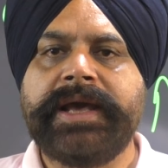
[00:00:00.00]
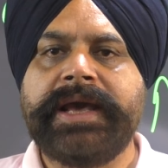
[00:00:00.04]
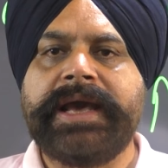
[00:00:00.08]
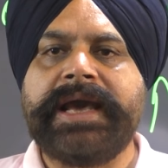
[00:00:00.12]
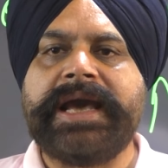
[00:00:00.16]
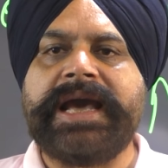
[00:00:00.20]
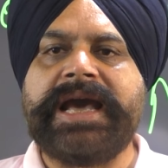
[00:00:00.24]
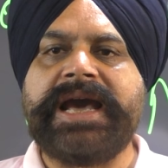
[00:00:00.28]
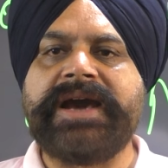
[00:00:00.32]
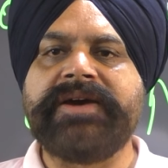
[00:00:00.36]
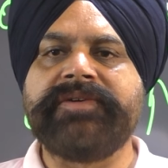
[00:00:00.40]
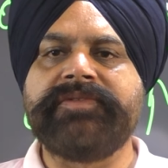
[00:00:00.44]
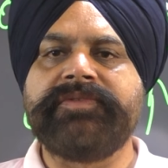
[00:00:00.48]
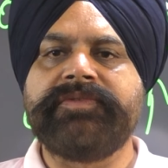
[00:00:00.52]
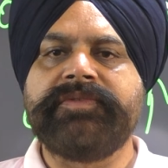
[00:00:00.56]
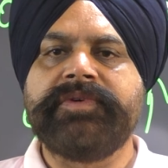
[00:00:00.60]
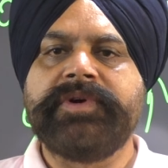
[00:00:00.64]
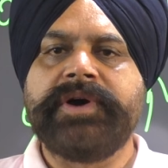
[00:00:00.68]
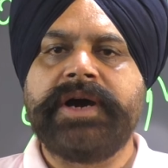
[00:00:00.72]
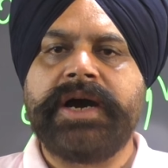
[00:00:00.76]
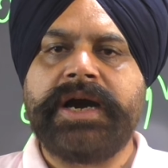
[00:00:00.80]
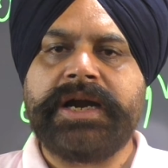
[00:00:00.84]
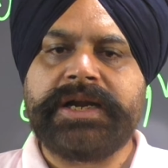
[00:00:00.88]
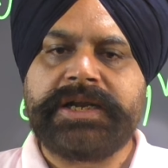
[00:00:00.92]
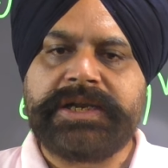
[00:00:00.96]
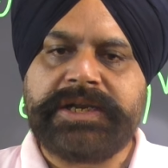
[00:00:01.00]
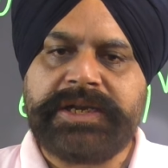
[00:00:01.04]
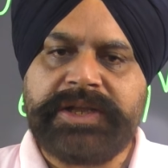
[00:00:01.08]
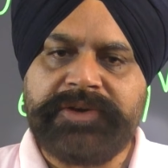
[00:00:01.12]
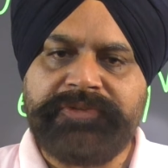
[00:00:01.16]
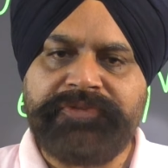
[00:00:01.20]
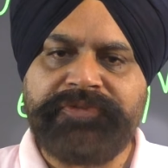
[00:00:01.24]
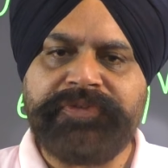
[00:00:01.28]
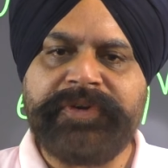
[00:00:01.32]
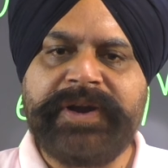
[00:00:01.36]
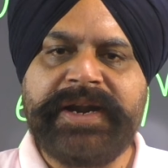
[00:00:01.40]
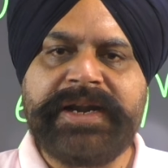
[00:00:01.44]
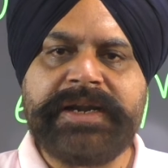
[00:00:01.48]
have a
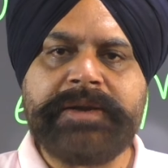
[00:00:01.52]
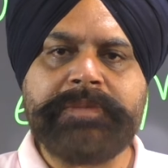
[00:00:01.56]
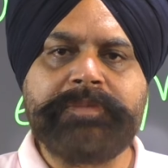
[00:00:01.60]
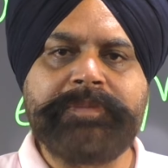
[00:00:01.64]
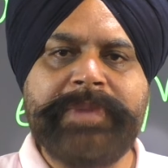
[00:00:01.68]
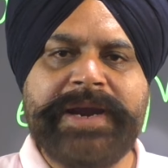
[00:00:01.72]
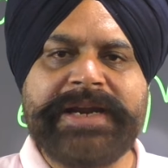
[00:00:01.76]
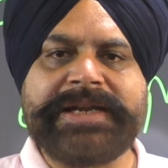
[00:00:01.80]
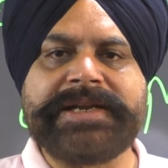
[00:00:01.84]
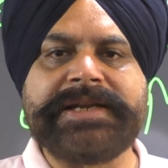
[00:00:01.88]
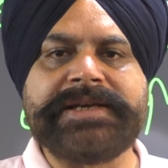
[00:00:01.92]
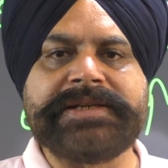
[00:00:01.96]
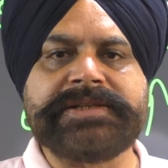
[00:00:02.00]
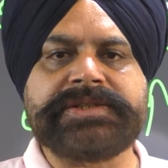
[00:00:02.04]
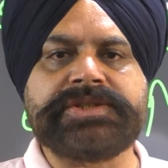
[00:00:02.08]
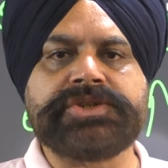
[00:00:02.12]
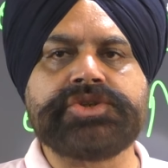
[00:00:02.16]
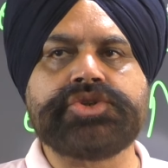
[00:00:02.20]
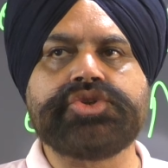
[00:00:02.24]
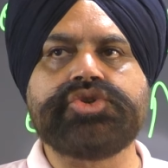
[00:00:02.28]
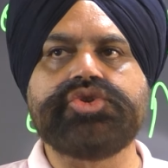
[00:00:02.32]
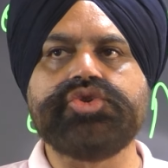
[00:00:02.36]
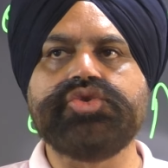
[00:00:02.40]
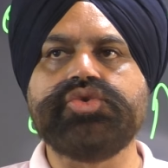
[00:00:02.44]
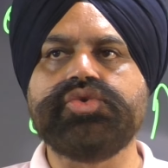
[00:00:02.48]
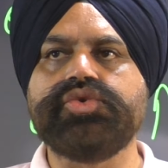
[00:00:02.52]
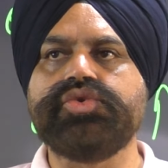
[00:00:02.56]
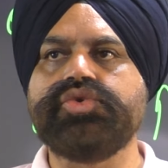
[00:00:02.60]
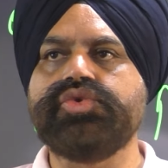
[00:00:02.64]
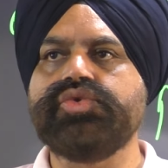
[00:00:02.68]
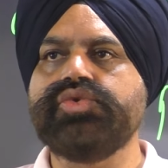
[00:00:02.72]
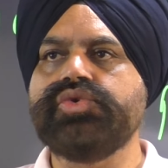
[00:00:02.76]
different matters to